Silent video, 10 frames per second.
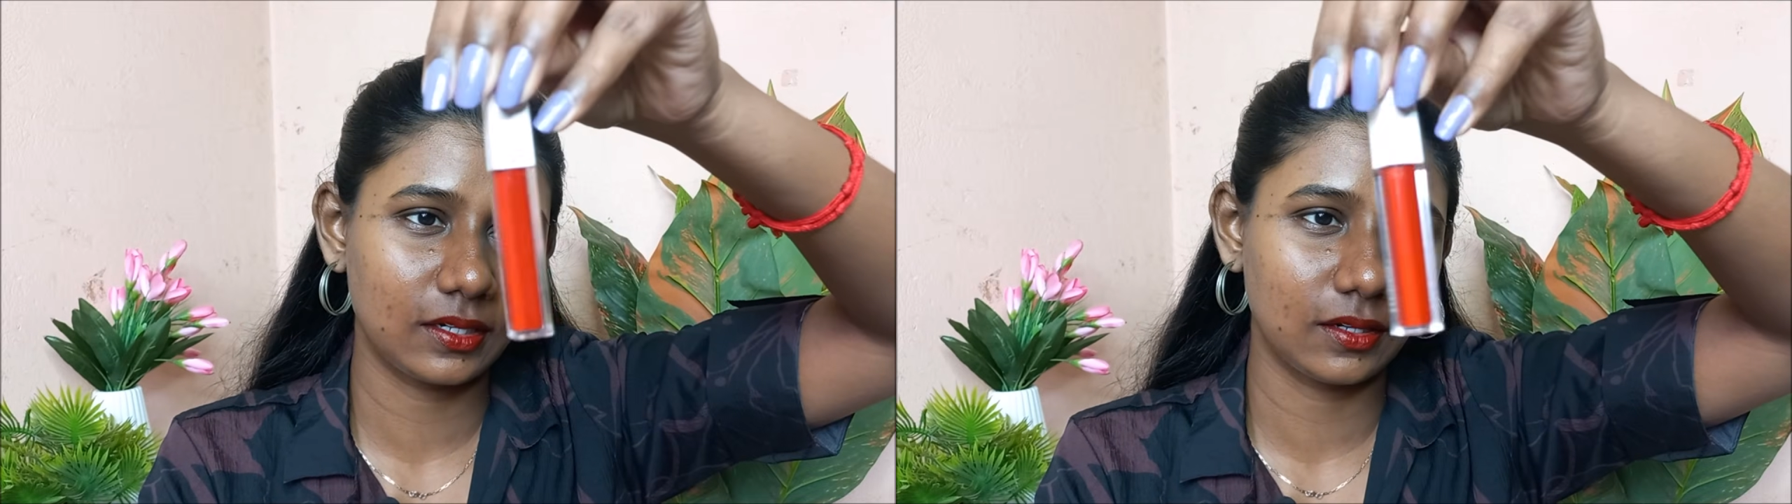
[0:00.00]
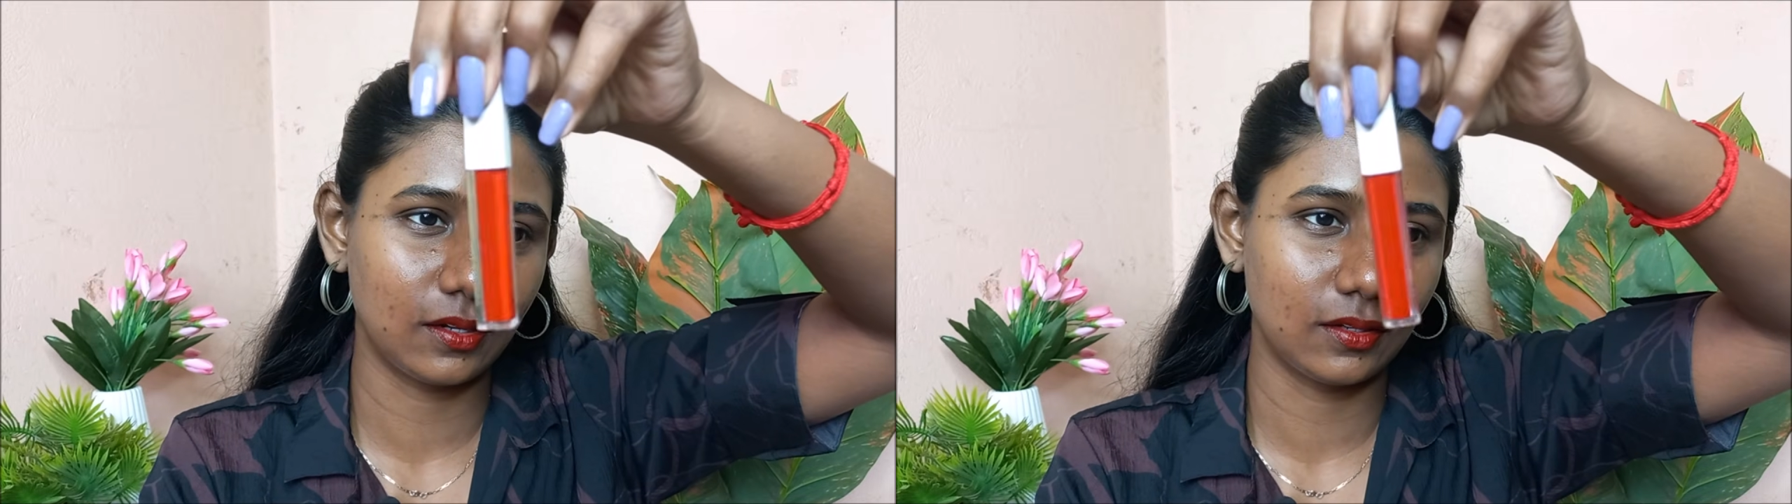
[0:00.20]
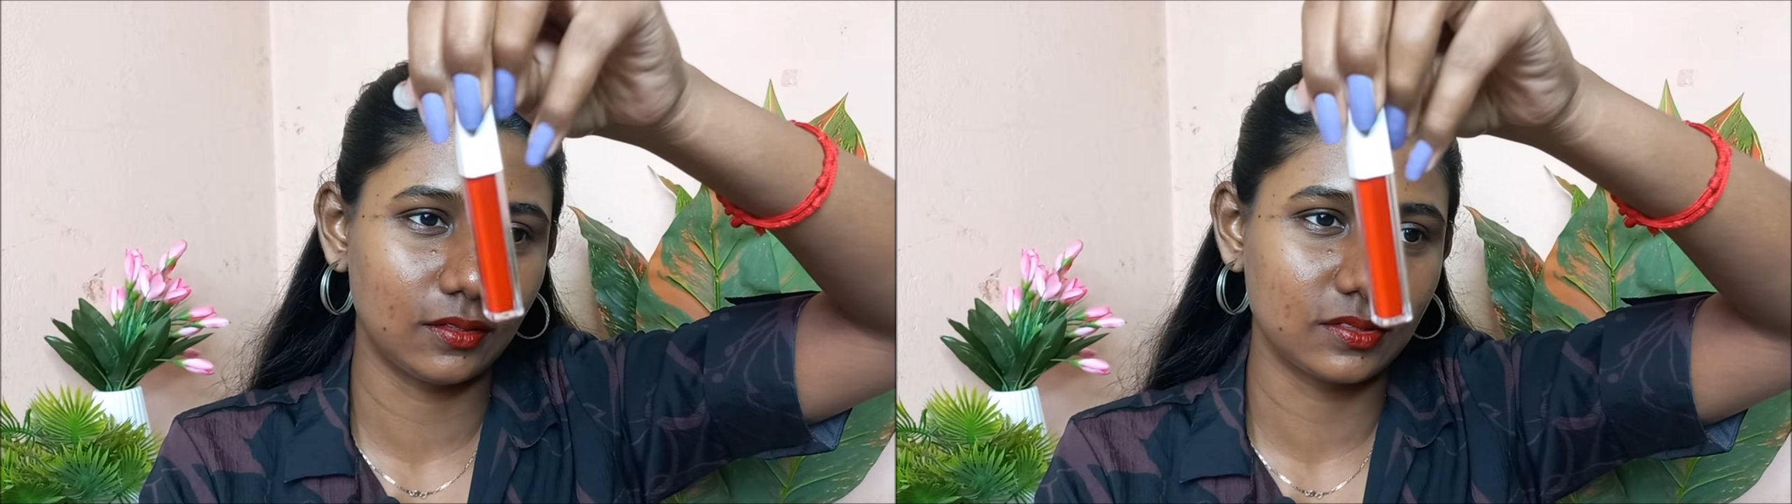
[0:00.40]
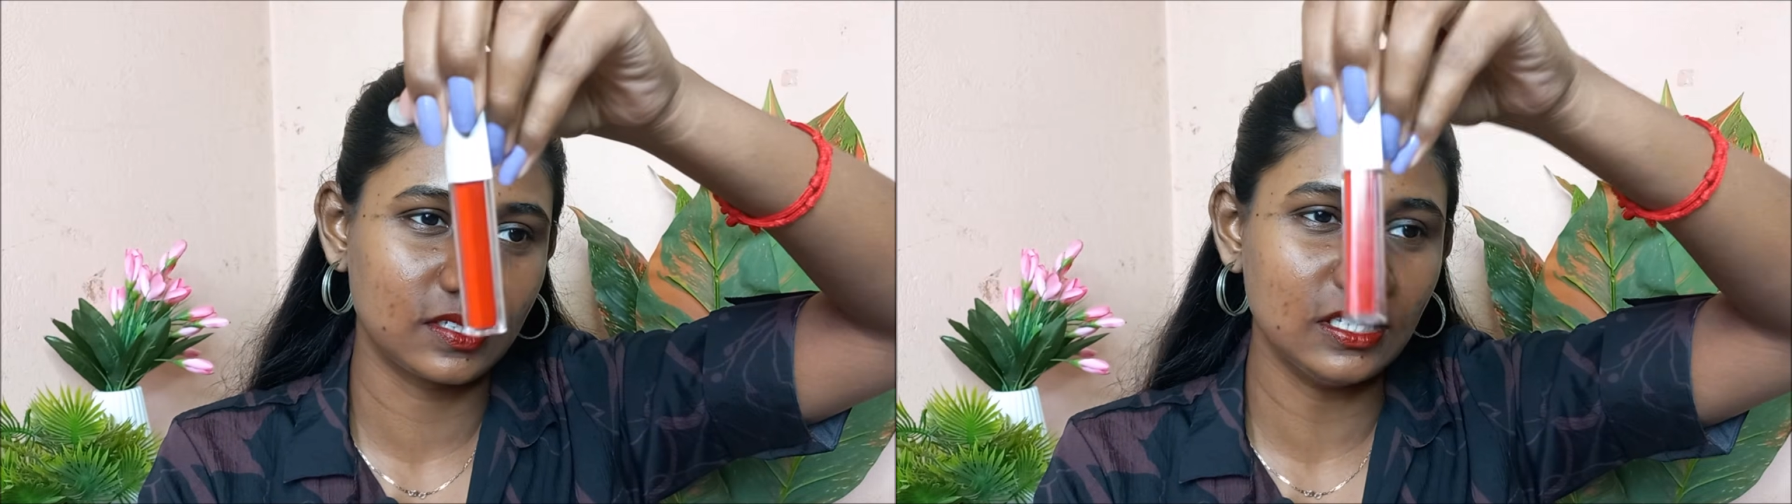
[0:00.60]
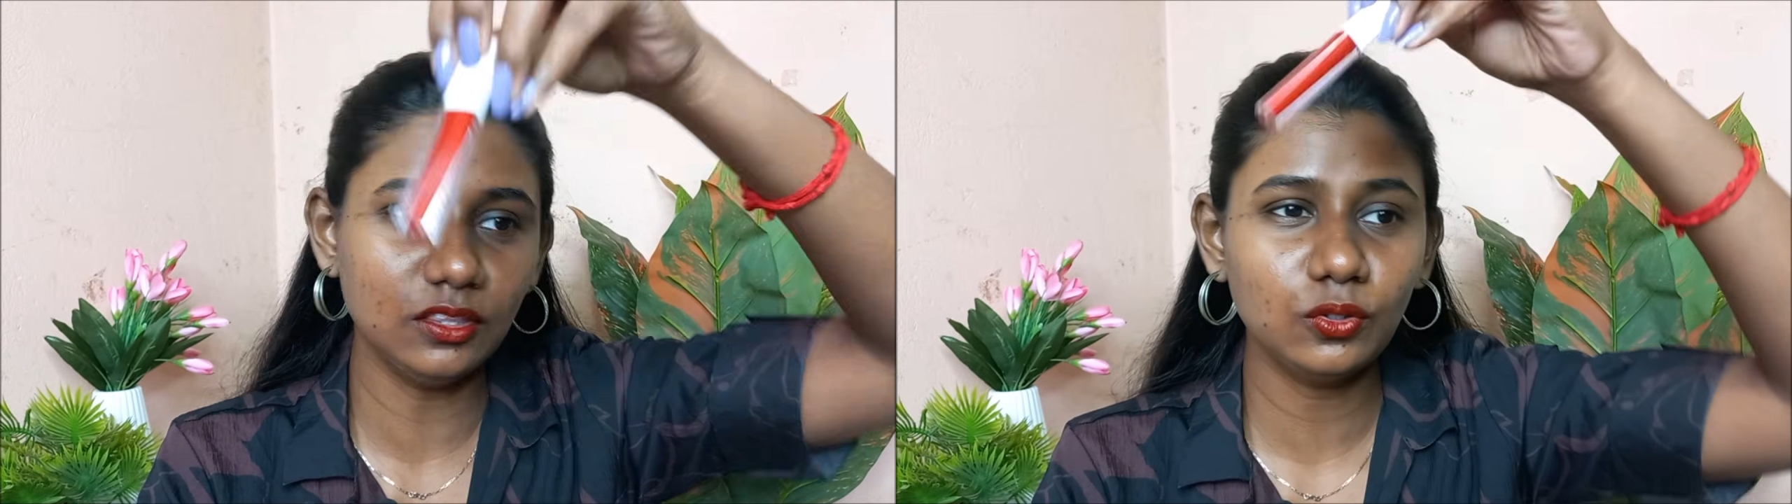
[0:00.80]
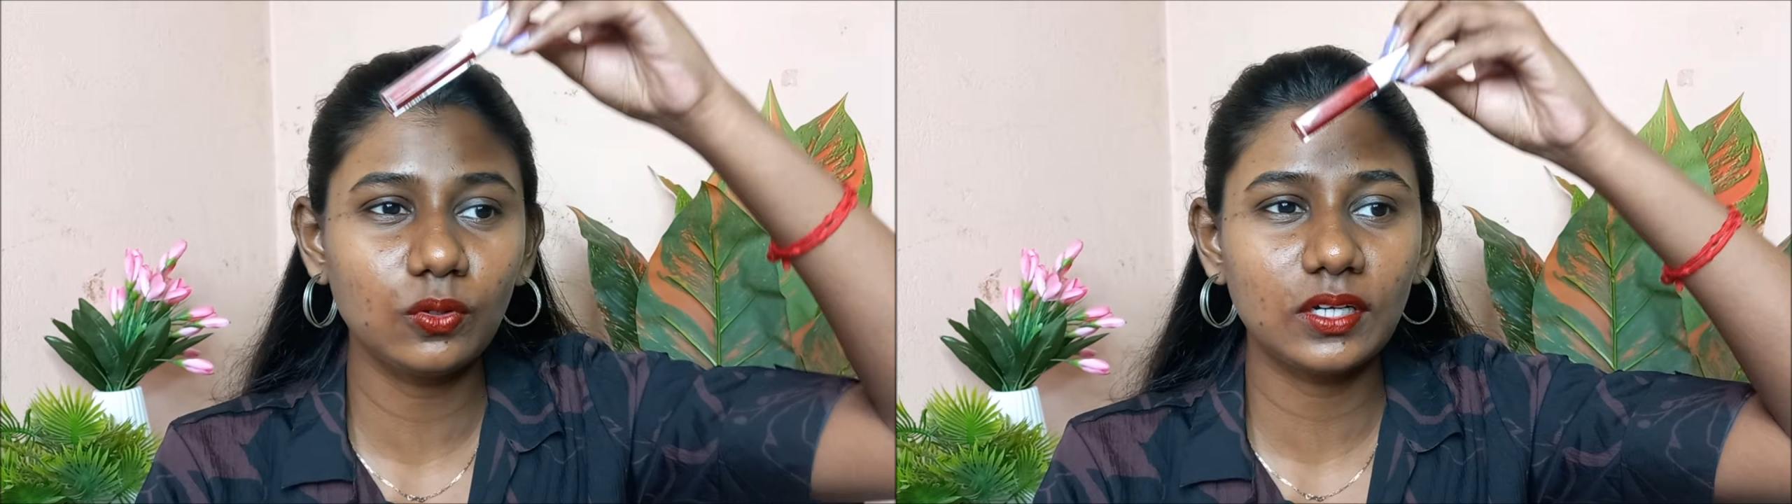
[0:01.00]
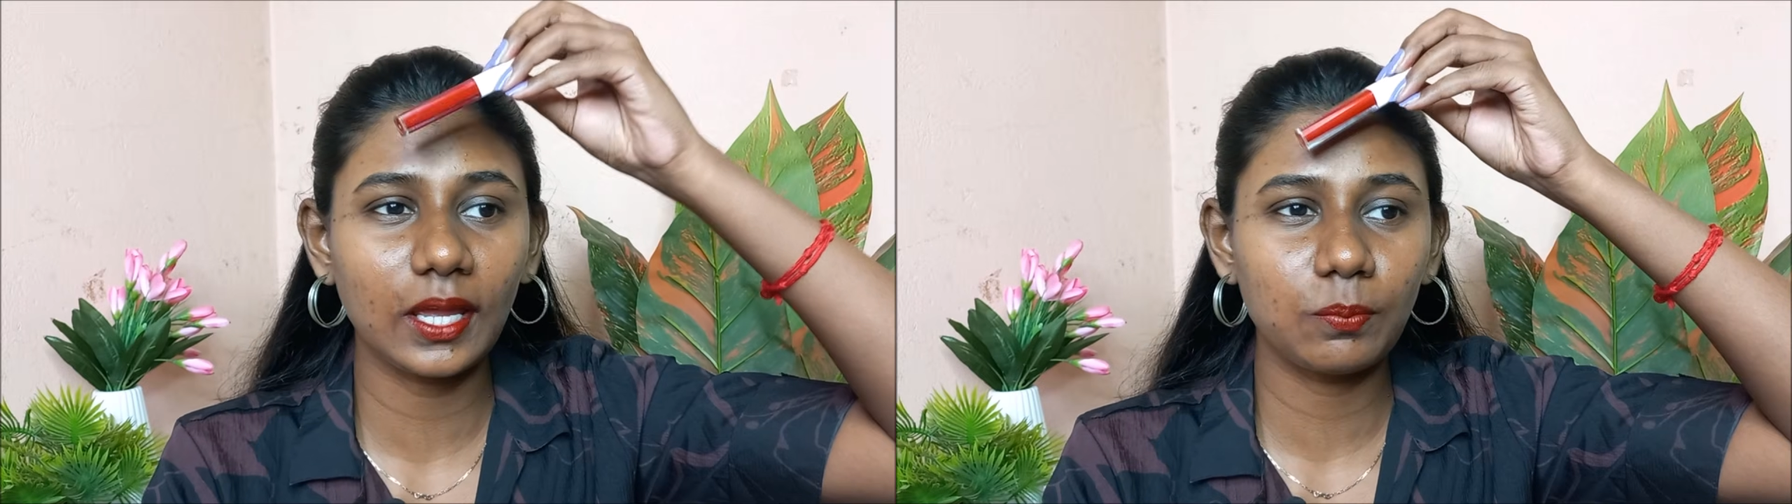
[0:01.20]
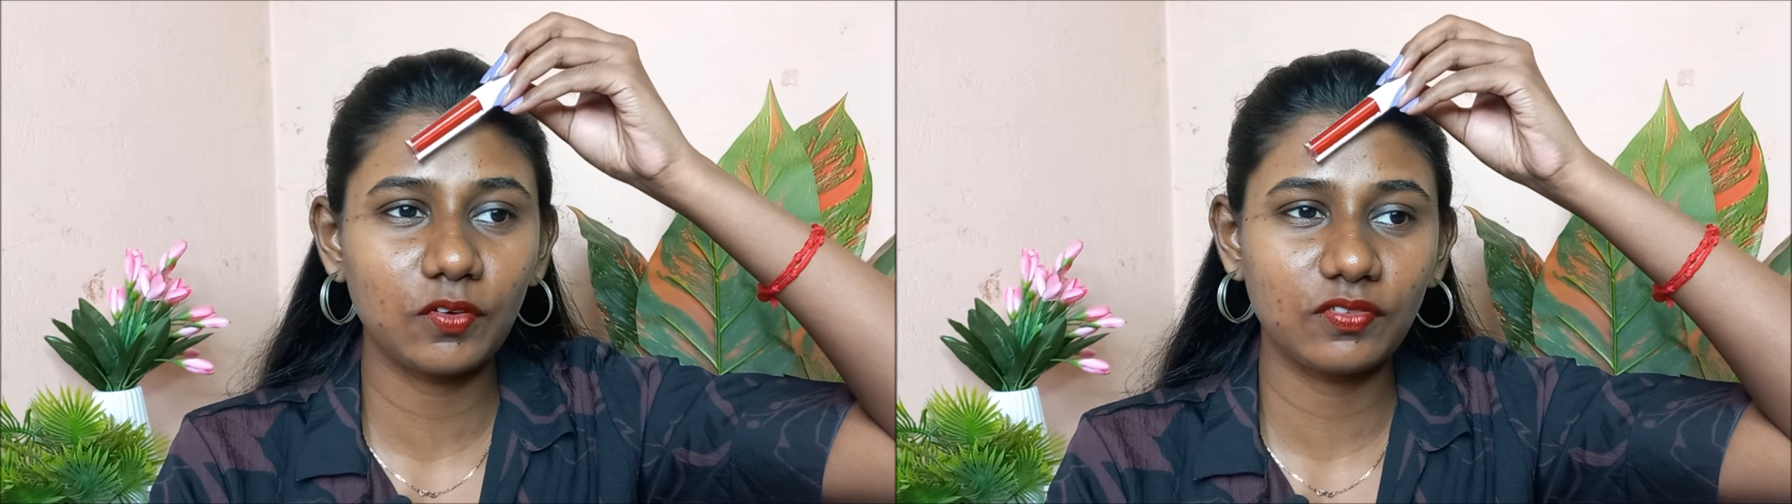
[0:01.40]
sindoor
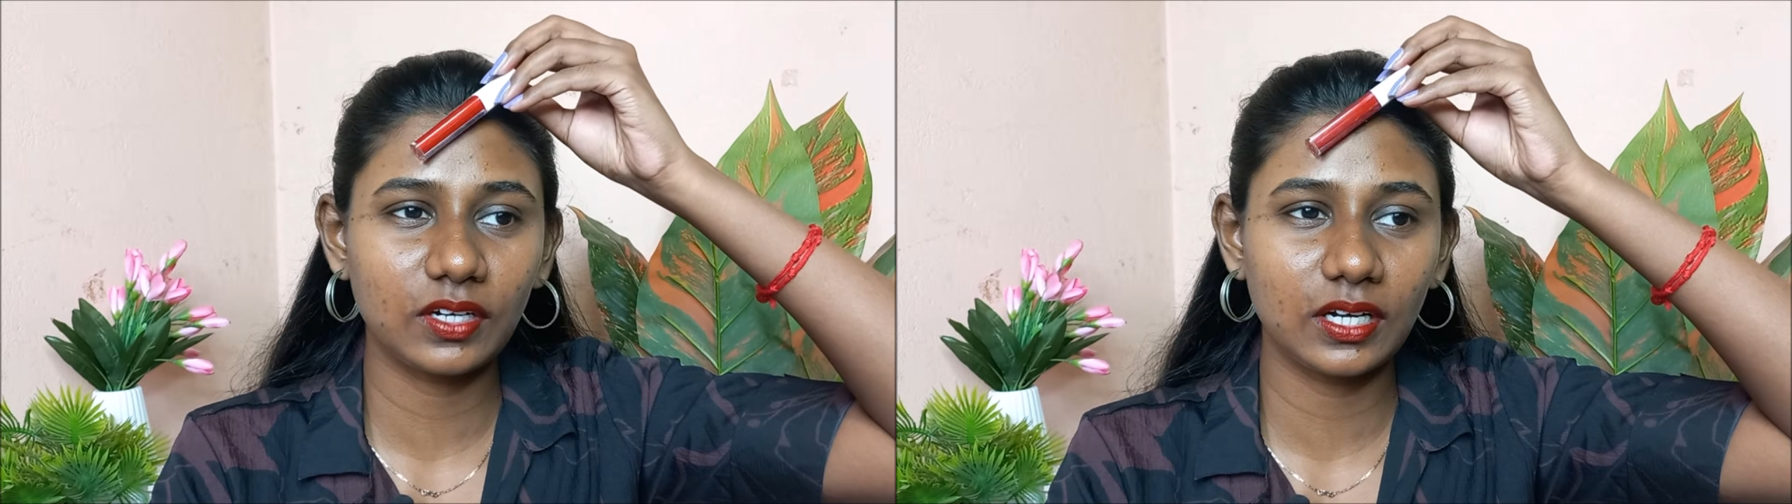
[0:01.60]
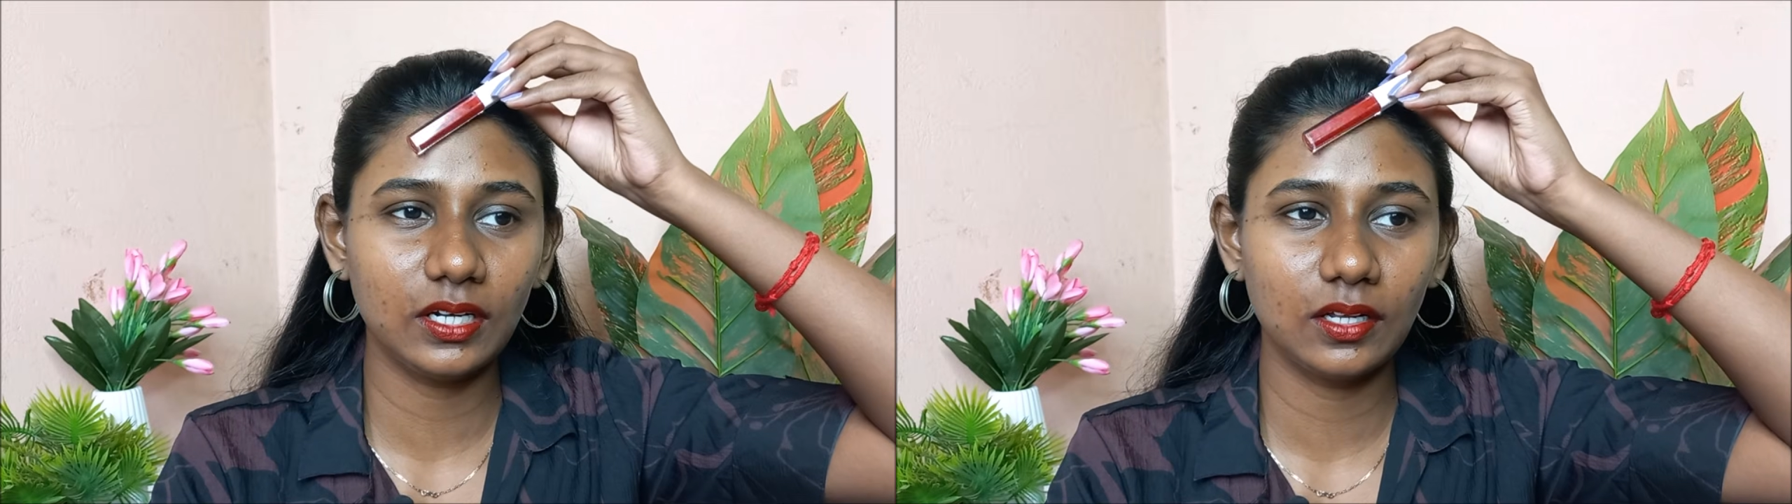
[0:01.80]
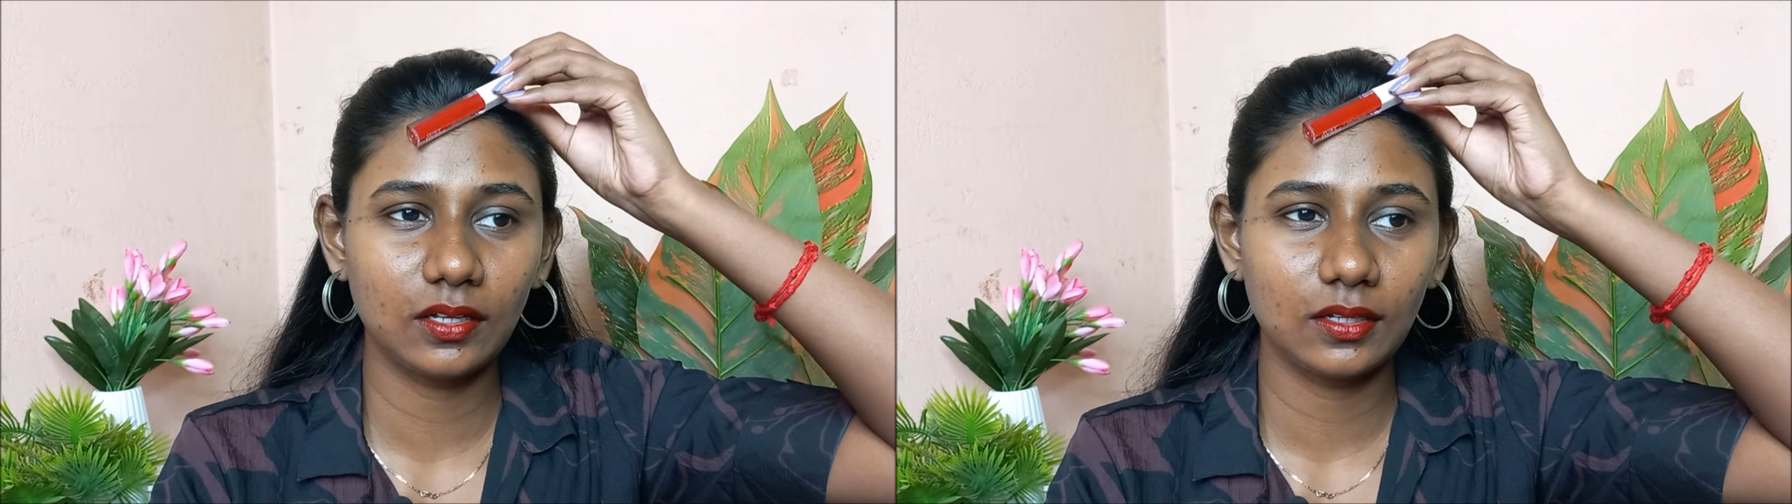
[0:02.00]
type of a red.